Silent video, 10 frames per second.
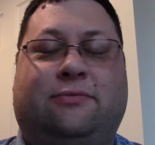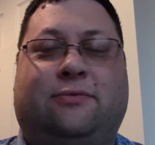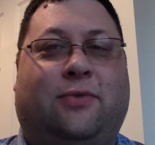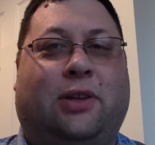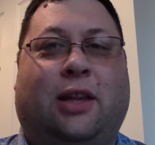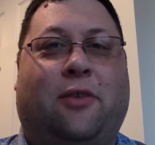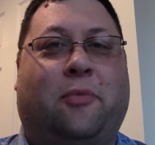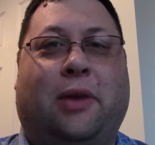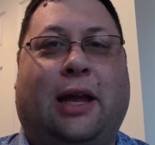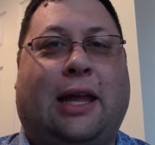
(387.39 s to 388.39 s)
For the love
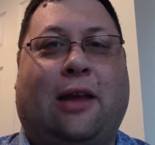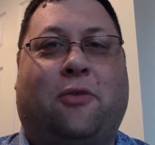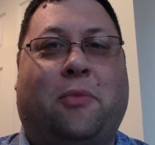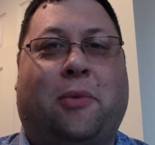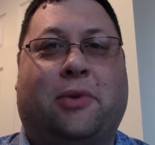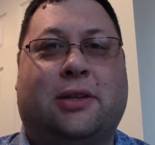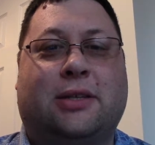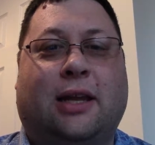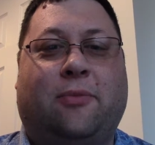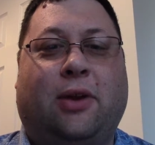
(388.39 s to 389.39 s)
of me, I can't remember
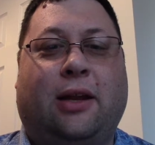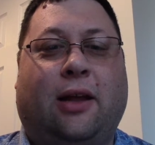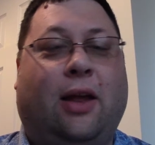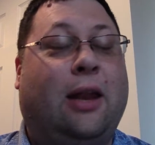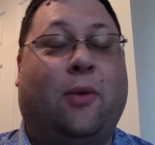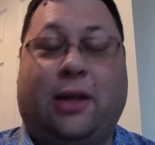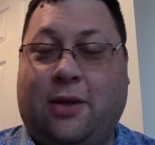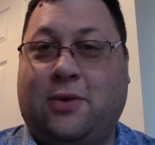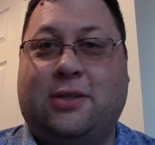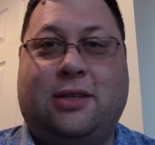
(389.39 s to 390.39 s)
his name right now. Anyway, he
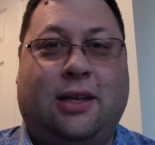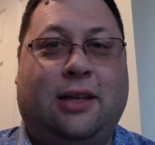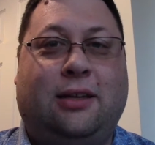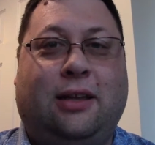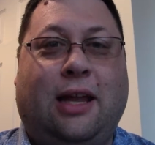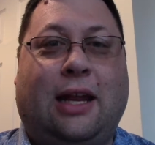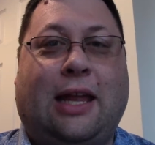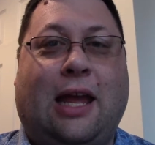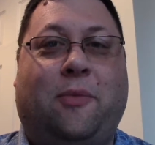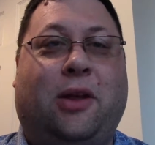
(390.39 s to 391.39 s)
had a
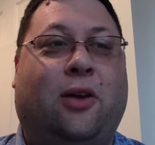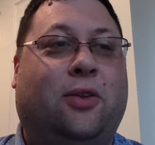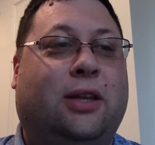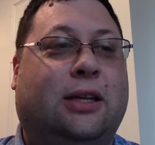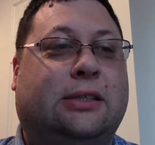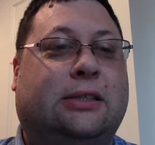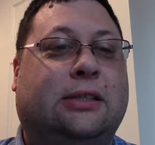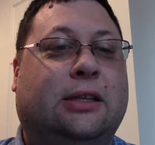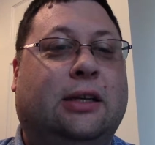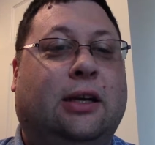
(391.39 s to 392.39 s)
cameo in this.
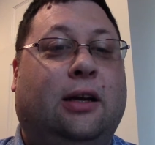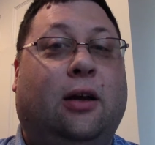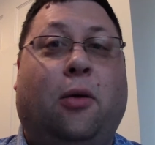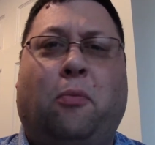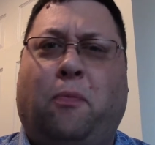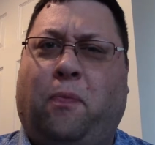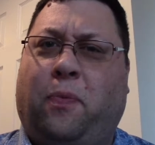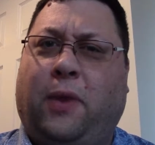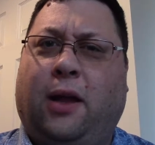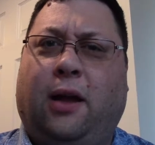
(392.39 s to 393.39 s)

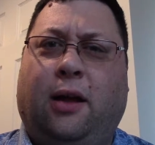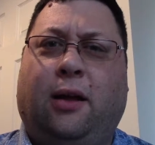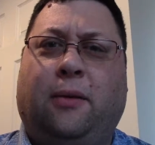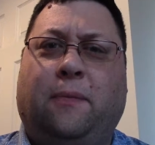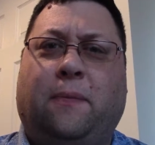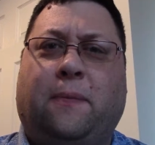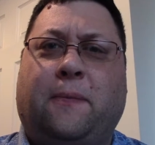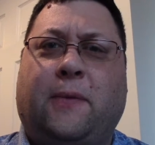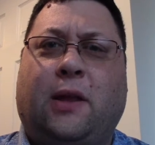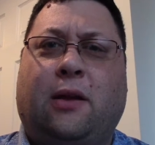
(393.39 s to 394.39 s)
Brandon
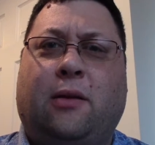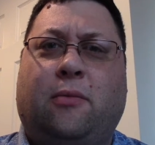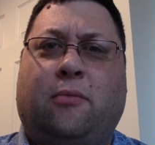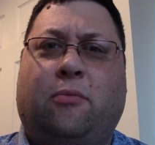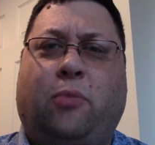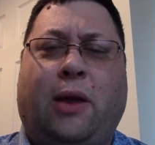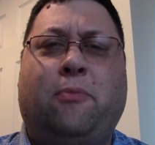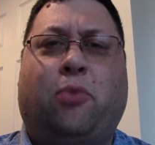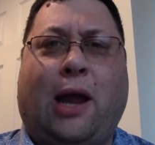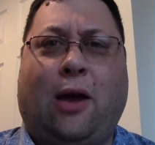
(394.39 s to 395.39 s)

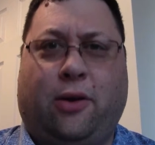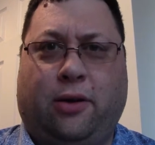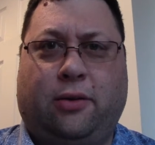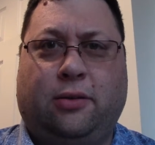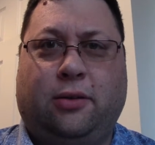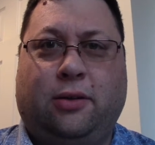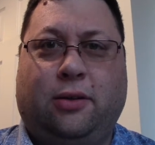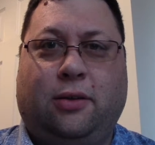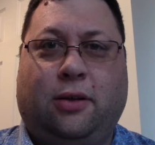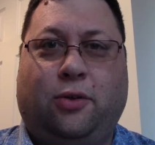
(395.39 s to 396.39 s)
Browder,
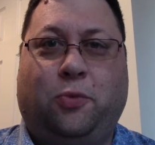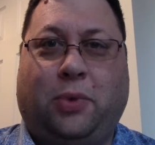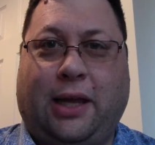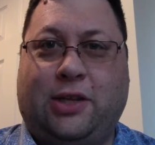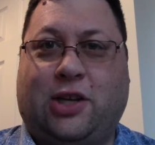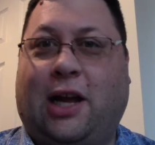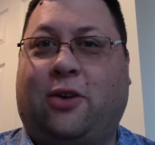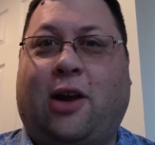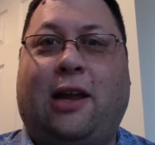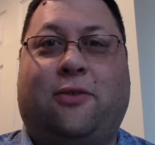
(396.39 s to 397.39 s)
who played John
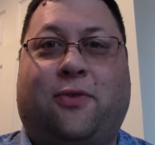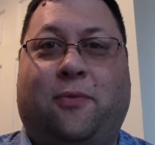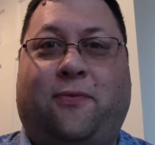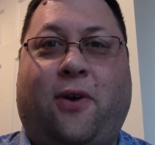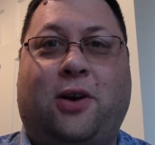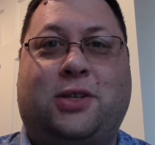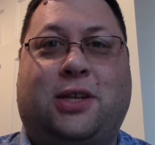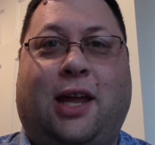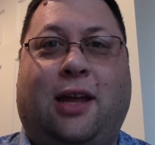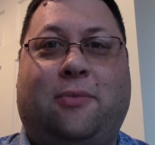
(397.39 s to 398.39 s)
Crichton from
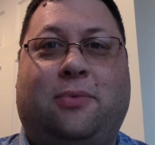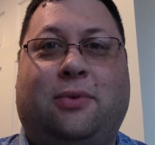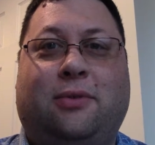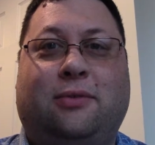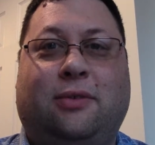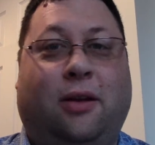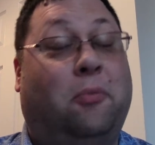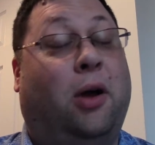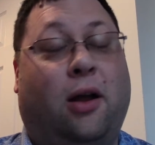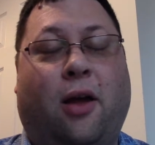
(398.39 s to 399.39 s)
Farscape,
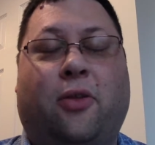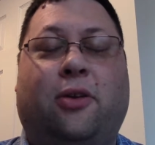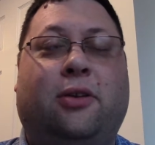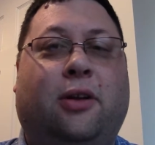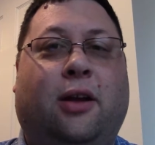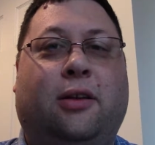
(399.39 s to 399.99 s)
among other